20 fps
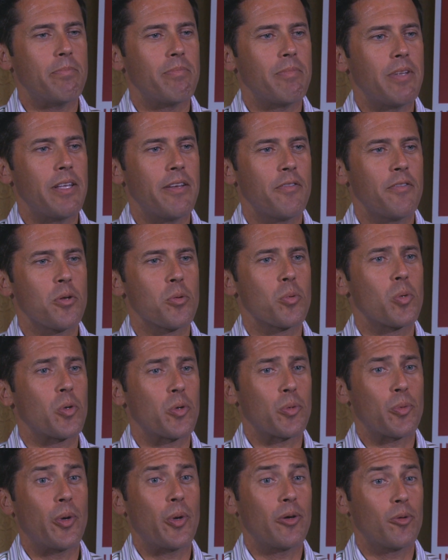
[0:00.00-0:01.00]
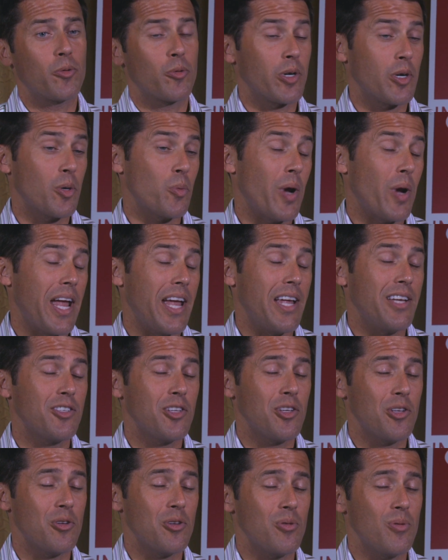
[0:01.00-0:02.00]
if there were a way
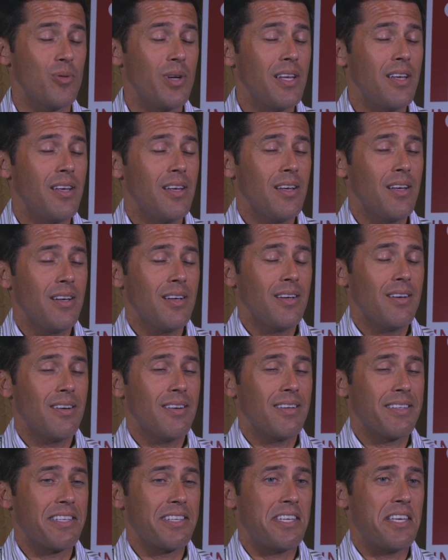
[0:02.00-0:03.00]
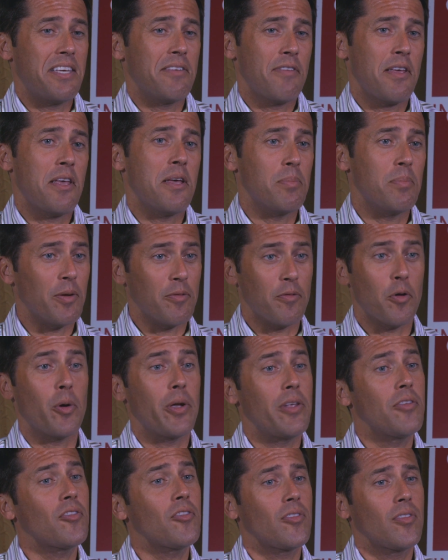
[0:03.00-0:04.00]
to give him a
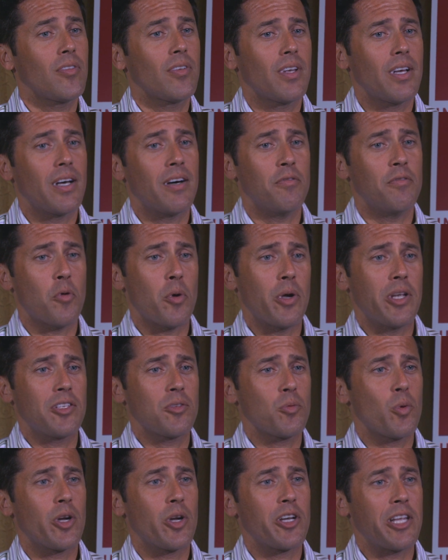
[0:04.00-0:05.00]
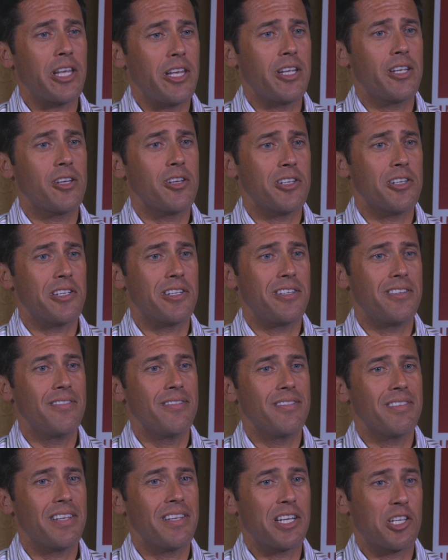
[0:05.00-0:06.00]
voice where he could
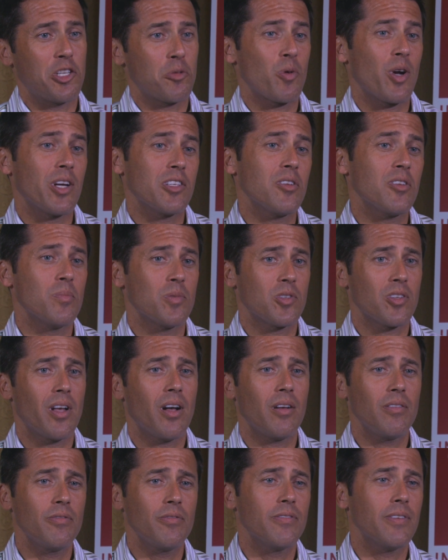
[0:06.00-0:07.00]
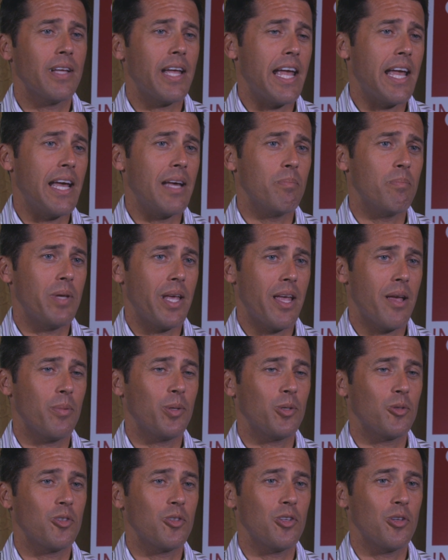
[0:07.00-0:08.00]
express himself and be
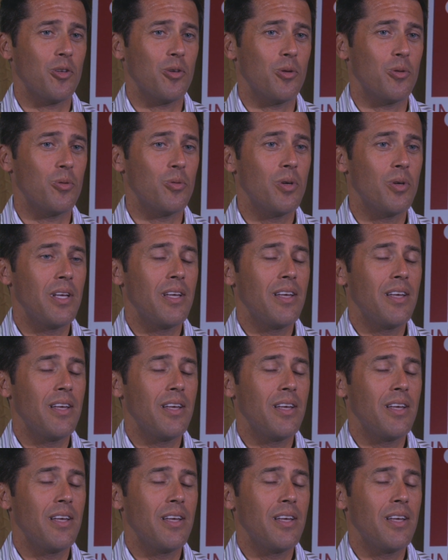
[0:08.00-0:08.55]
able to